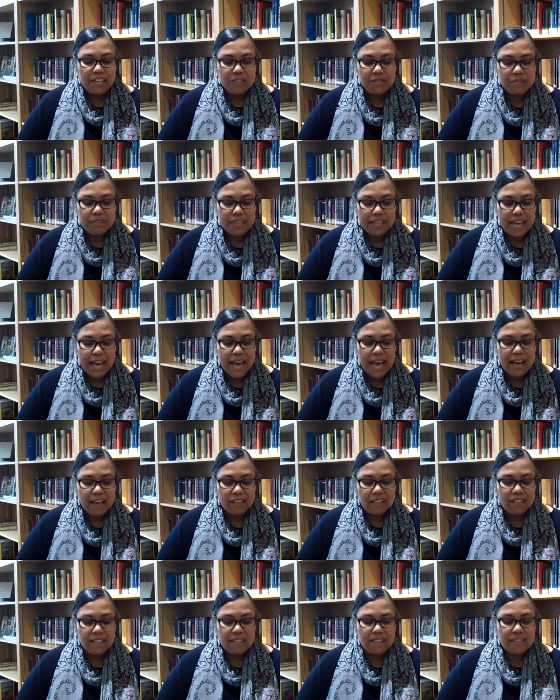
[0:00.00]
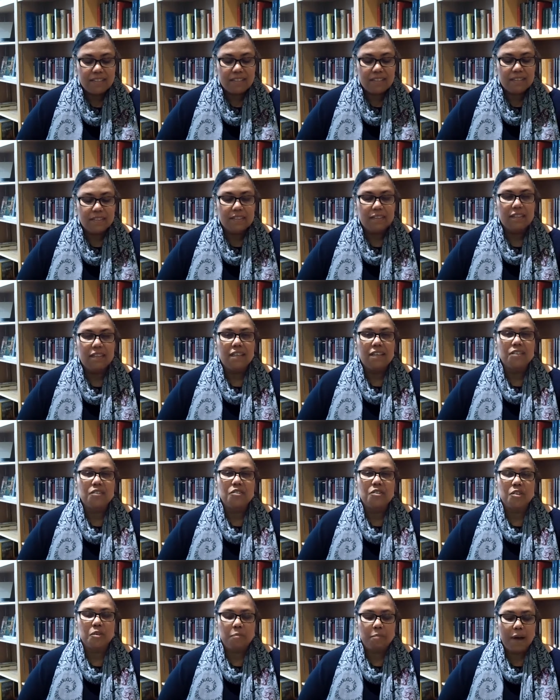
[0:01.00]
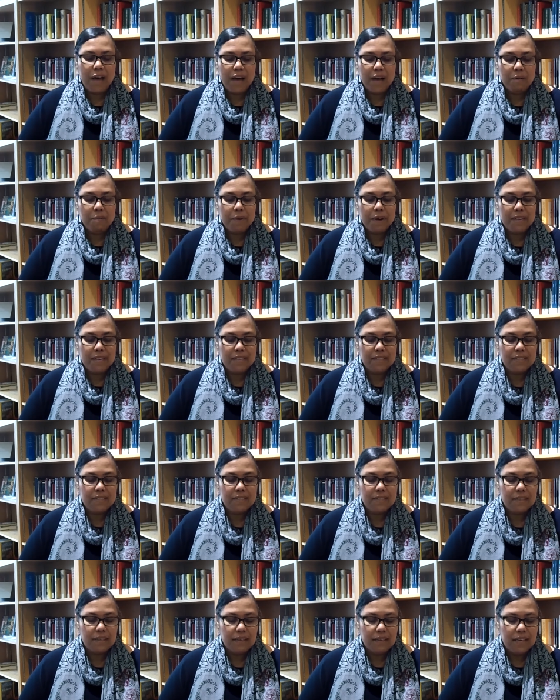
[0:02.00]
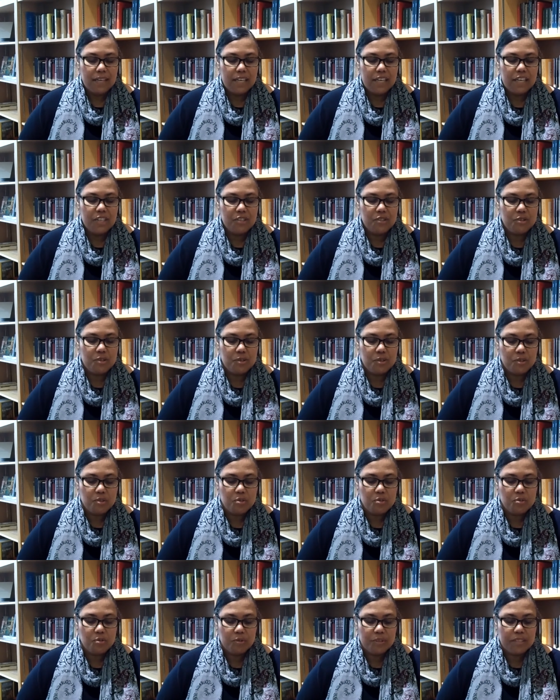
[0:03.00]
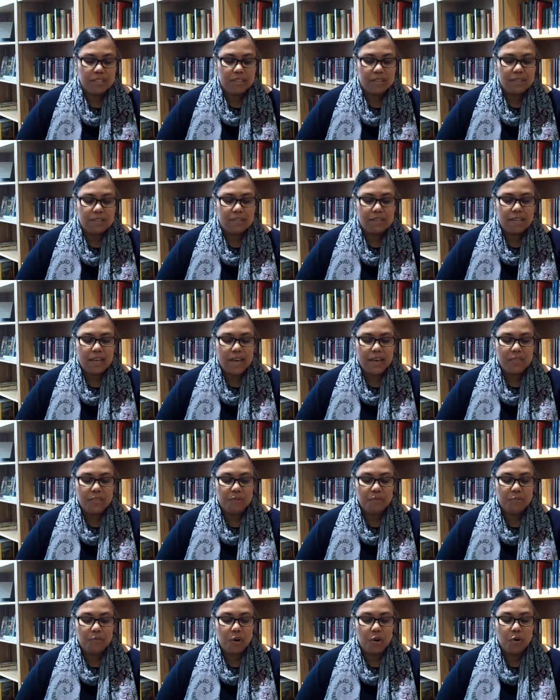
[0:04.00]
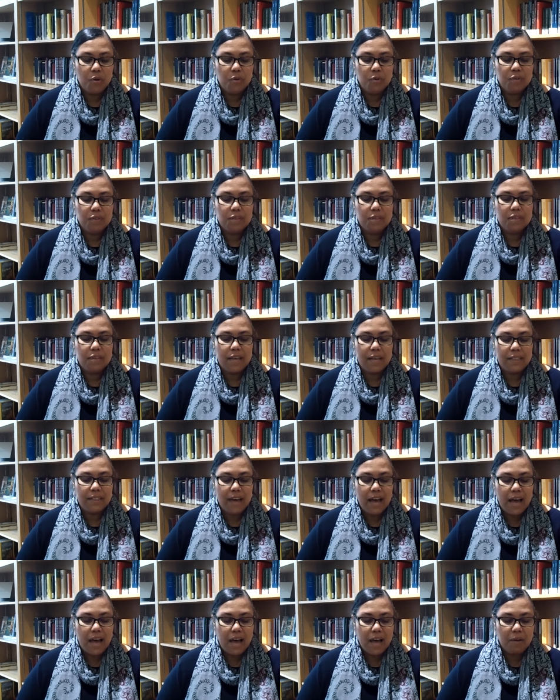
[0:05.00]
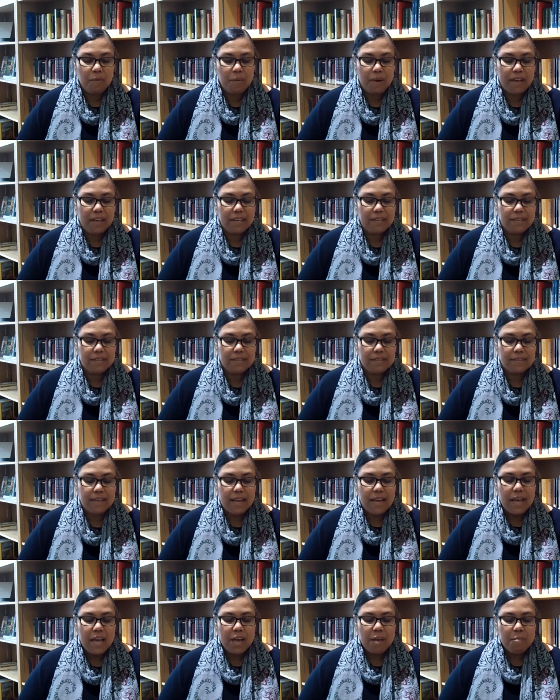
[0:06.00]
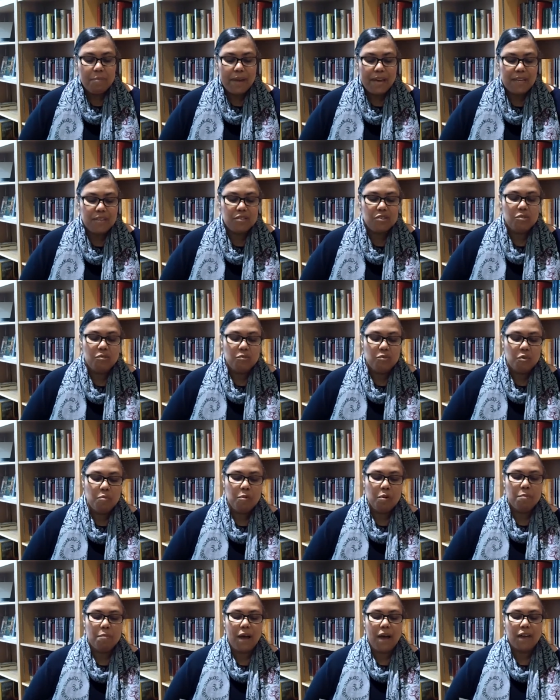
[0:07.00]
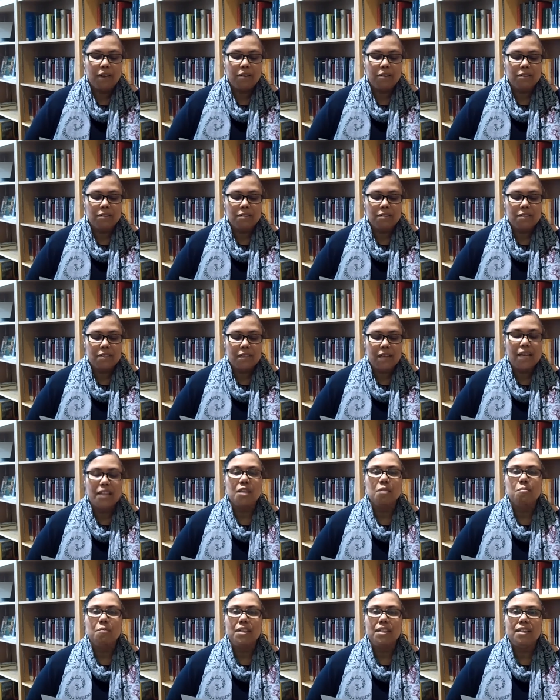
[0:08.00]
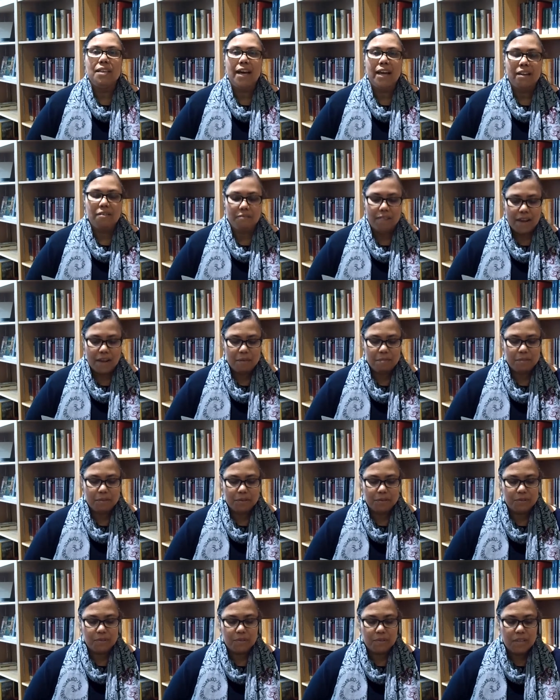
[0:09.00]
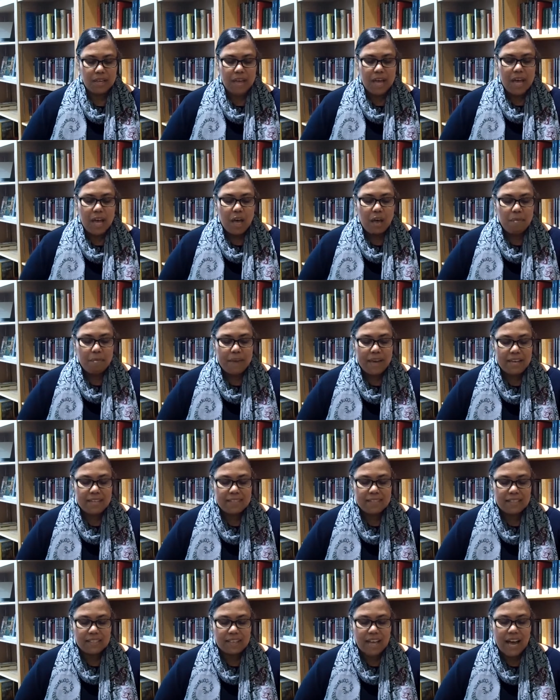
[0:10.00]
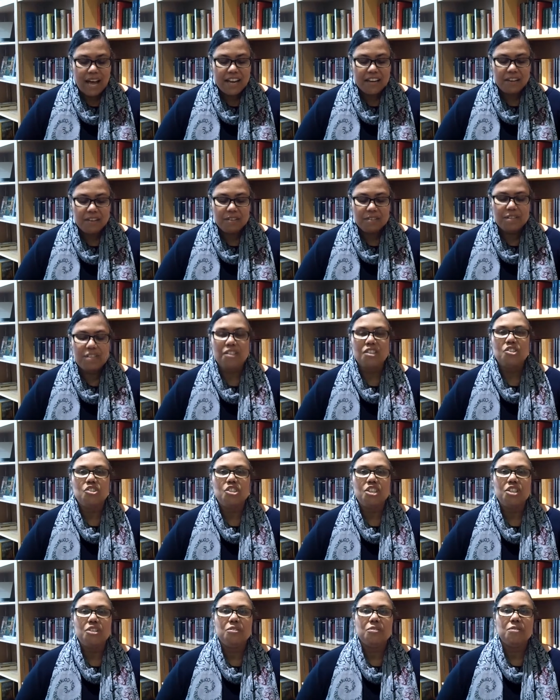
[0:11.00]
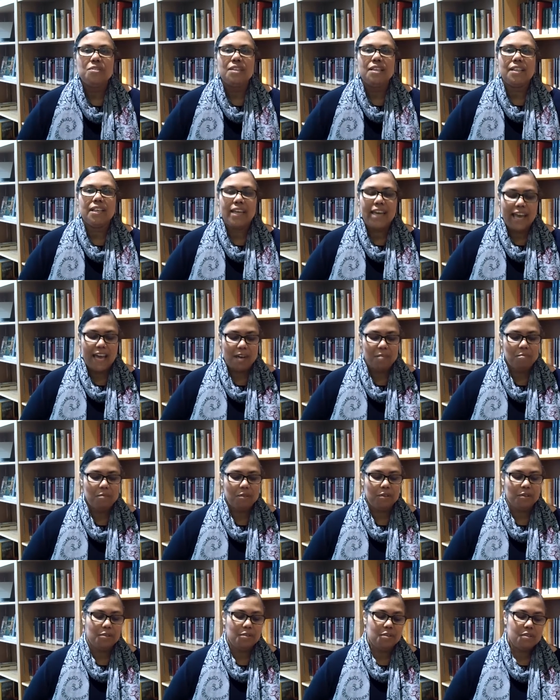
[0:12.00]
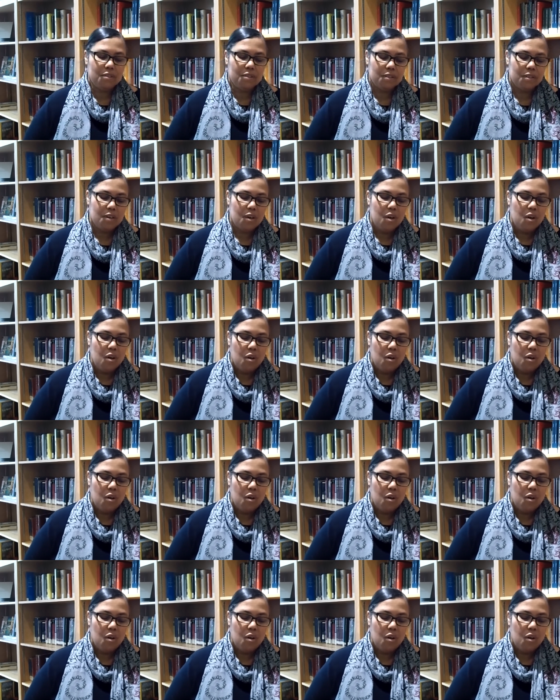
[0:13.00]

Into the alleys, into the byways, into the streets and the roads and the highways, past the rumor mongers and the midnight ramblers, past the liars and the cheaters and the gamblers,